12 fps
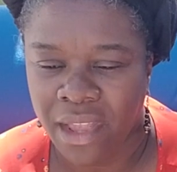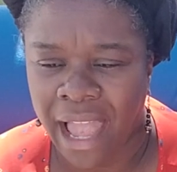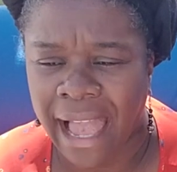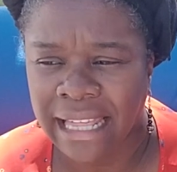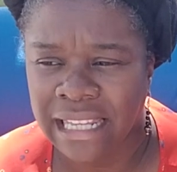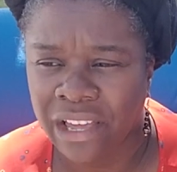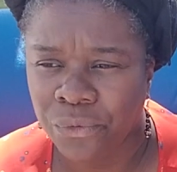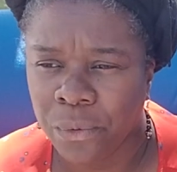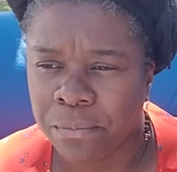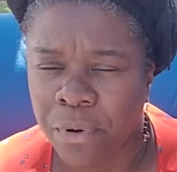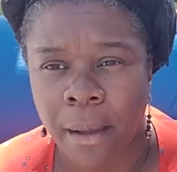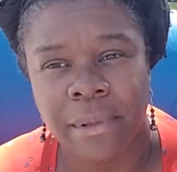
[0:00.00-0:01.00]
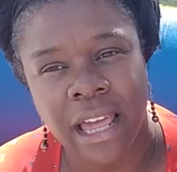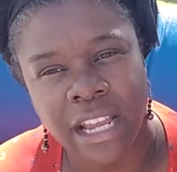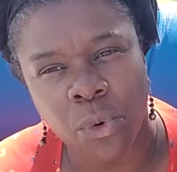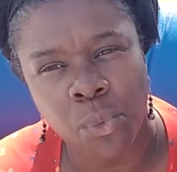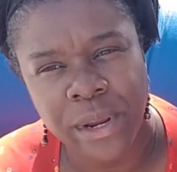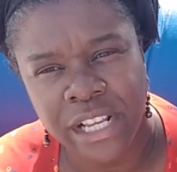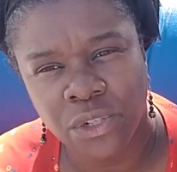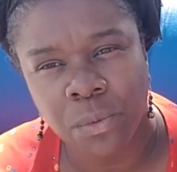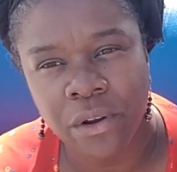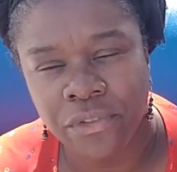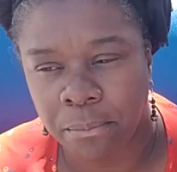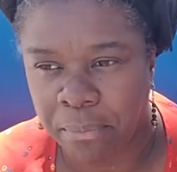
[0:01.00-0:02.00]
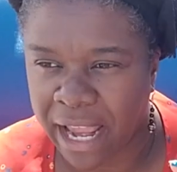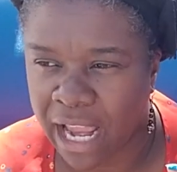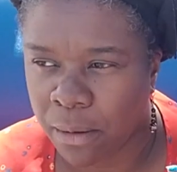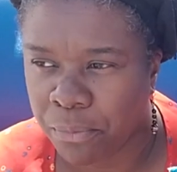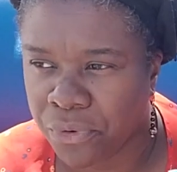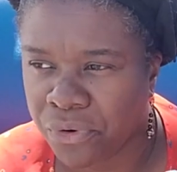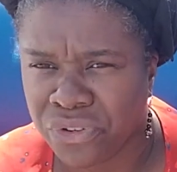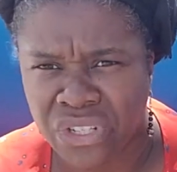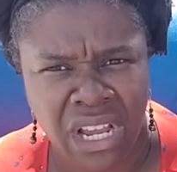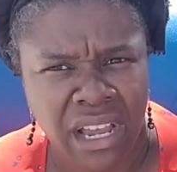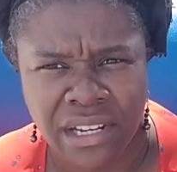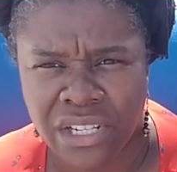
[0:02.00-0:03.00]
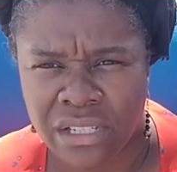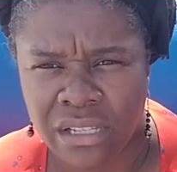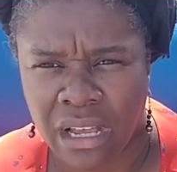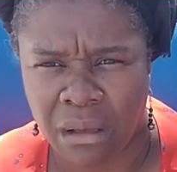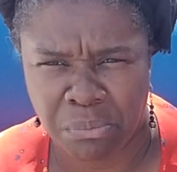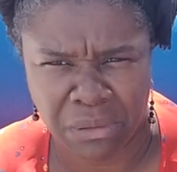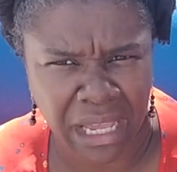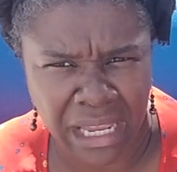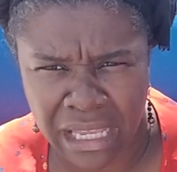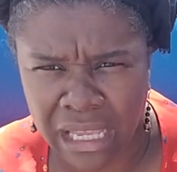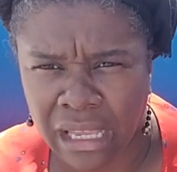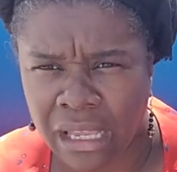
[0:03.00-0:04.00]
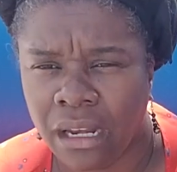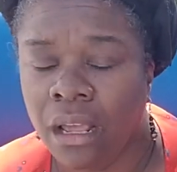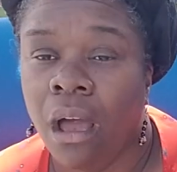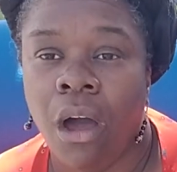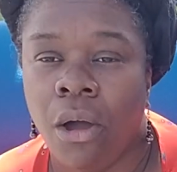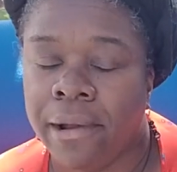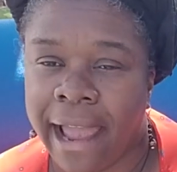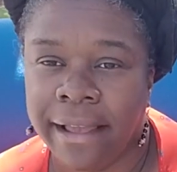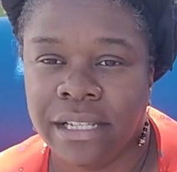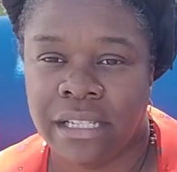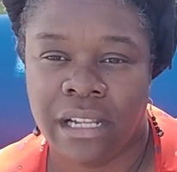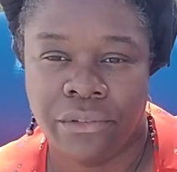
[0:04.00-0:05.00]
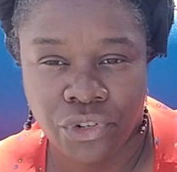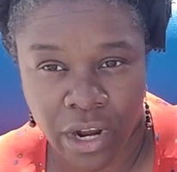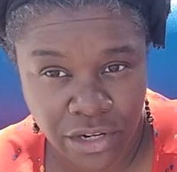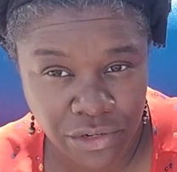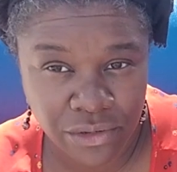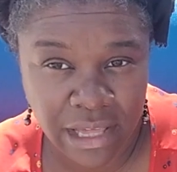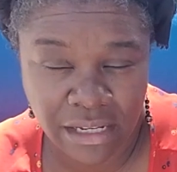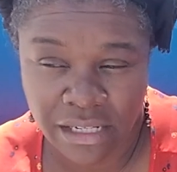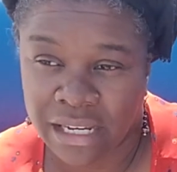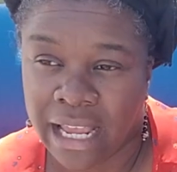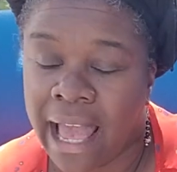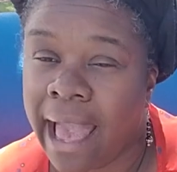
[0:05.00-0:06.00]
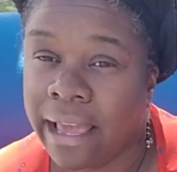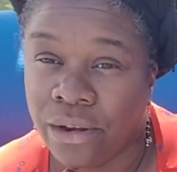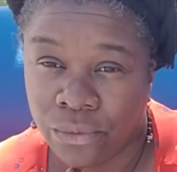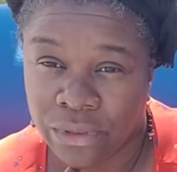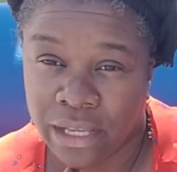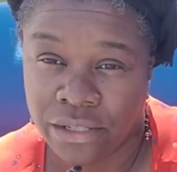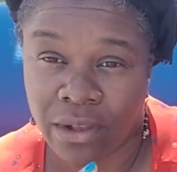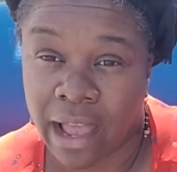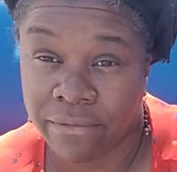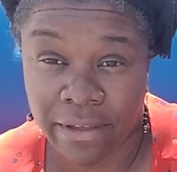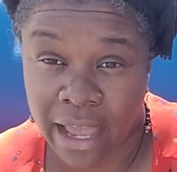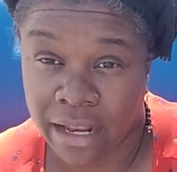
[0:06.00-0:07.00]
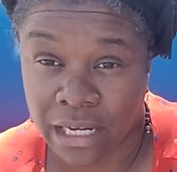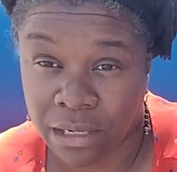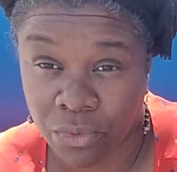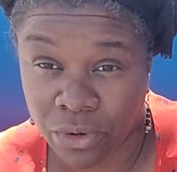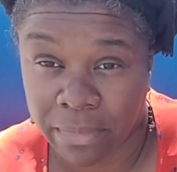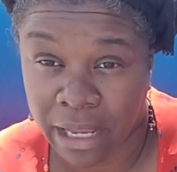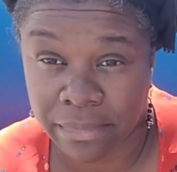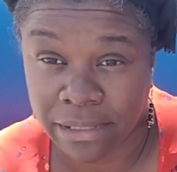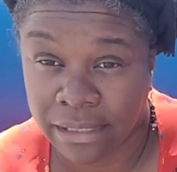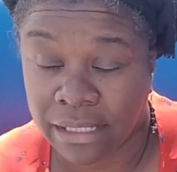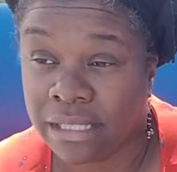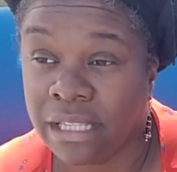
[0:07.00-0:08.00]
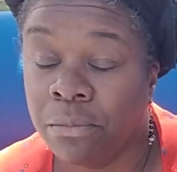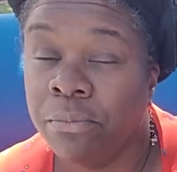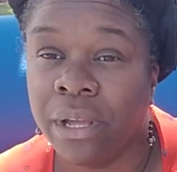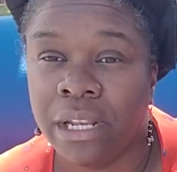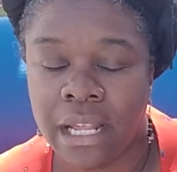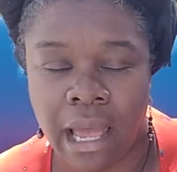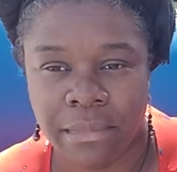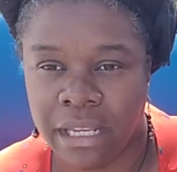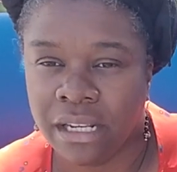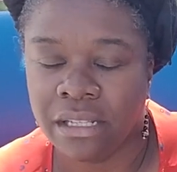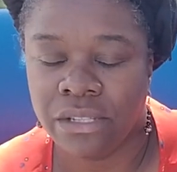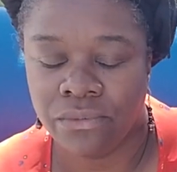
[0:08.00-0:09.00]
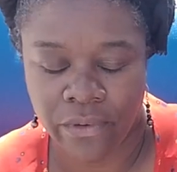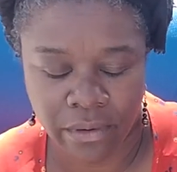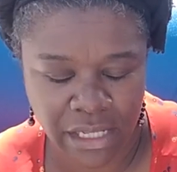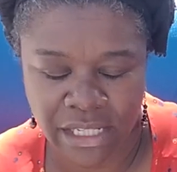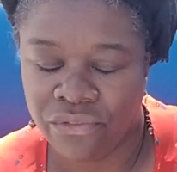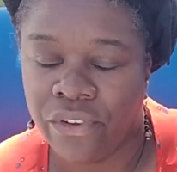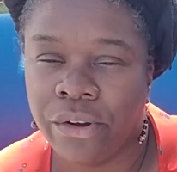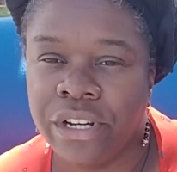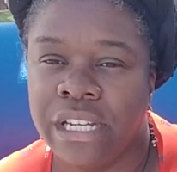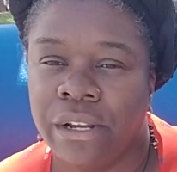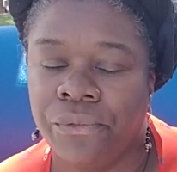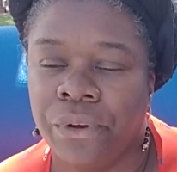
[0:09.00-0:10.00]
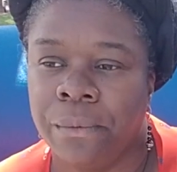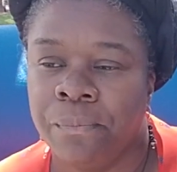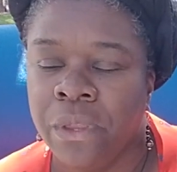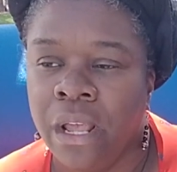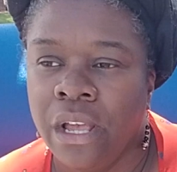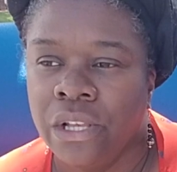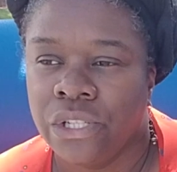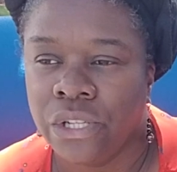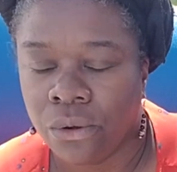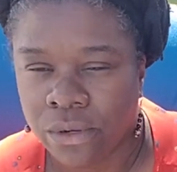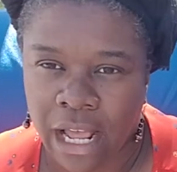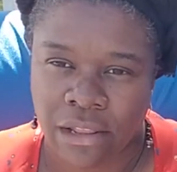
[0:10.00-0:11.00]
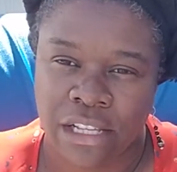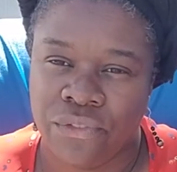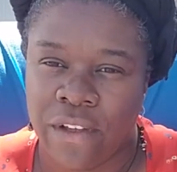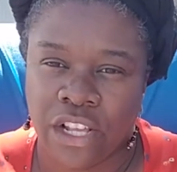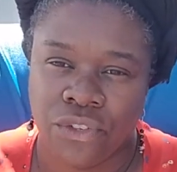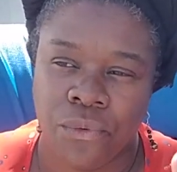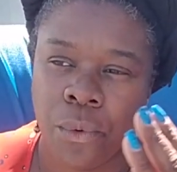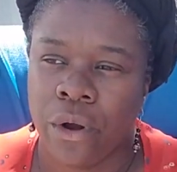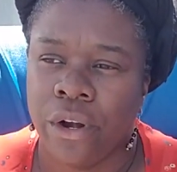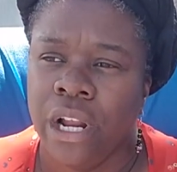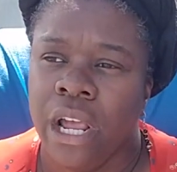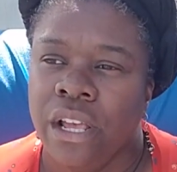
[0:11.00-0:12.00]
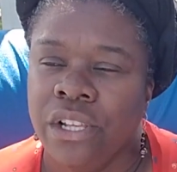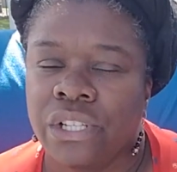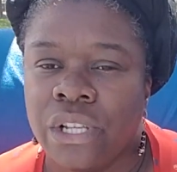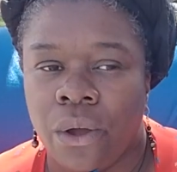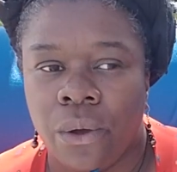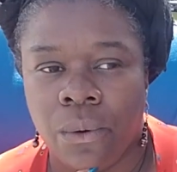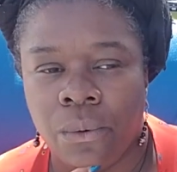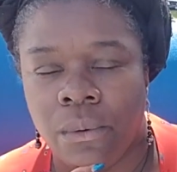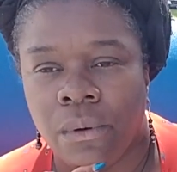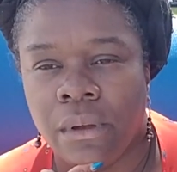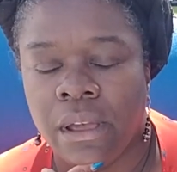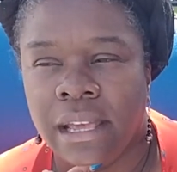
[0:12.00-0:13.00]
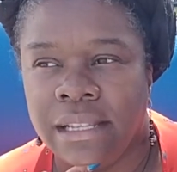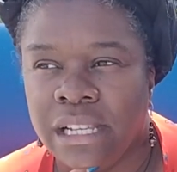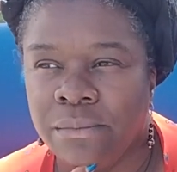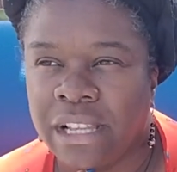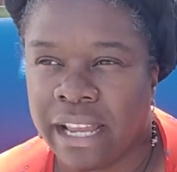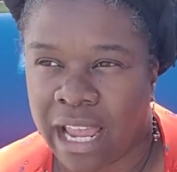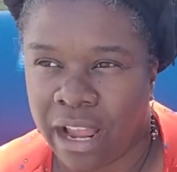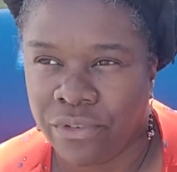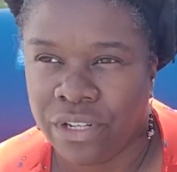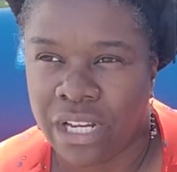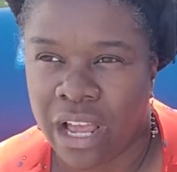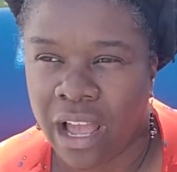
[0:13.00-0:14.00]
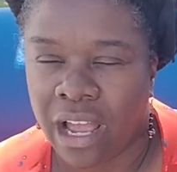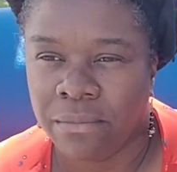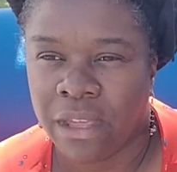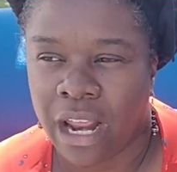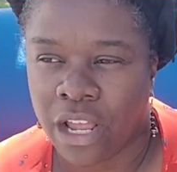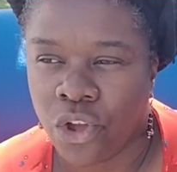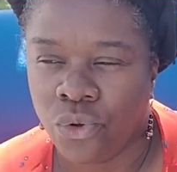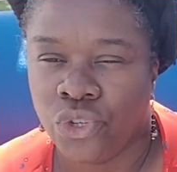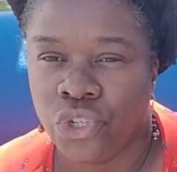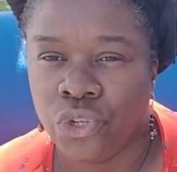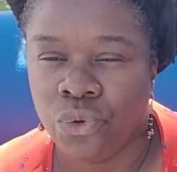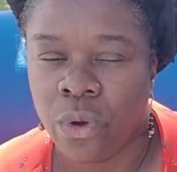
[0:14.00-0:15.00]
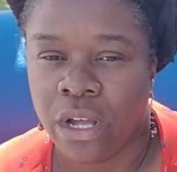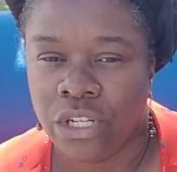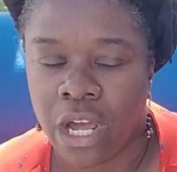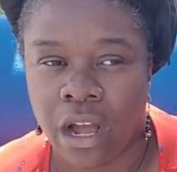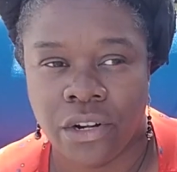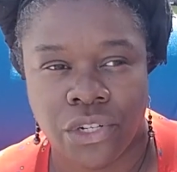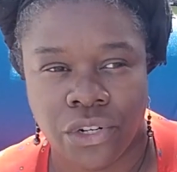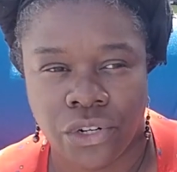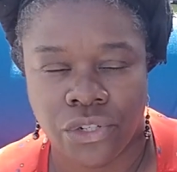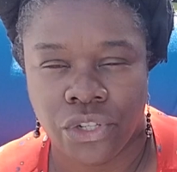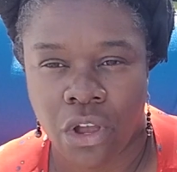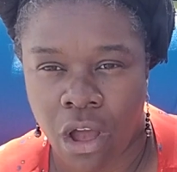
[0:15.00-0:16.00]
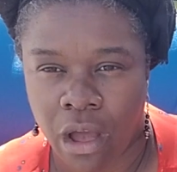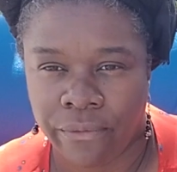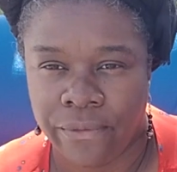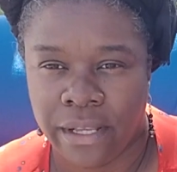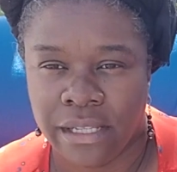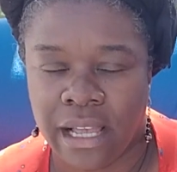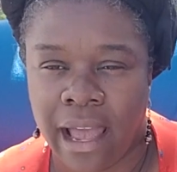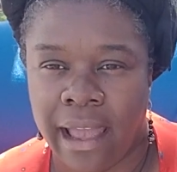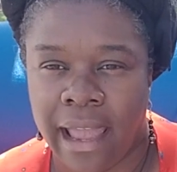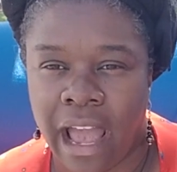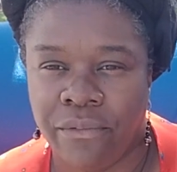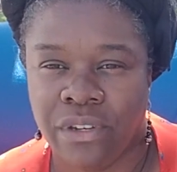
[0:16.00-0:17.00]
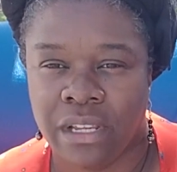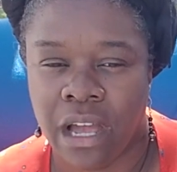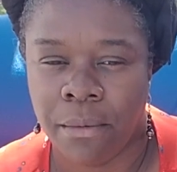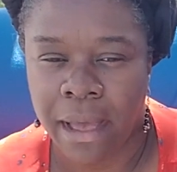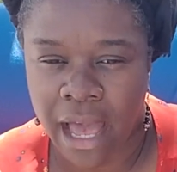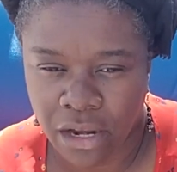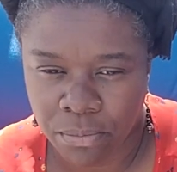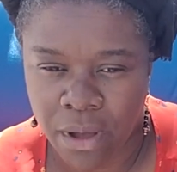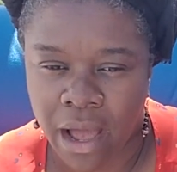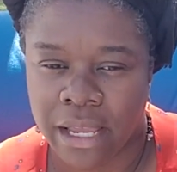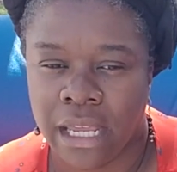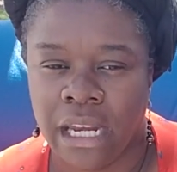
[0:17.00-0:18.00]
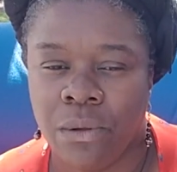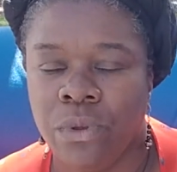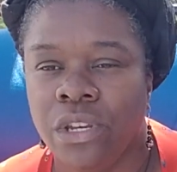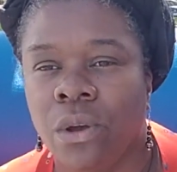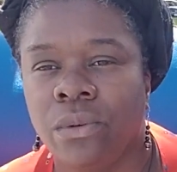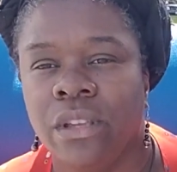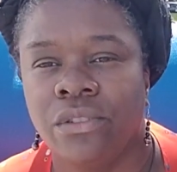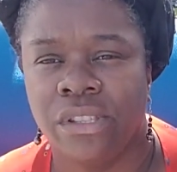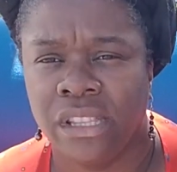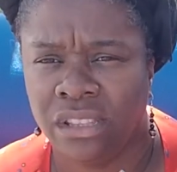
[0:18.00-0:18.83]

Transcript: I left with probably like a week's worth of Pampers, just a blanket, all kinds of stuff. Try to do that today. I don't think so. I haven't had any more babies since then, but I mean, it's very different. So now let's fast forward. So it seems like every time that I go to a doctor's office, I have to come out of pocket, and we know there's